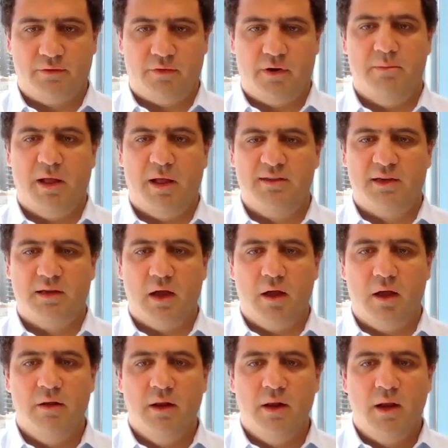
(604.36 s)
3 months
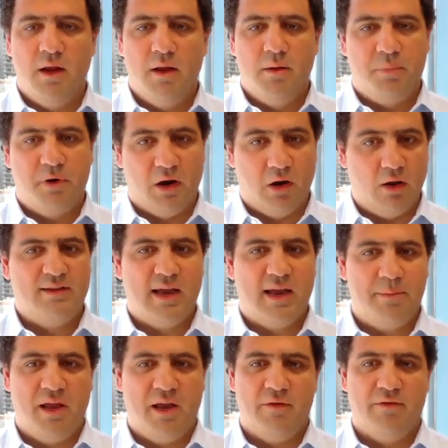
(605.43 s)
ago. but a lot's
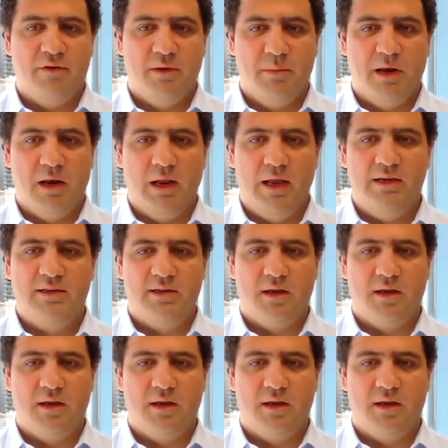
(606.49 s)
happening over in the Middle East.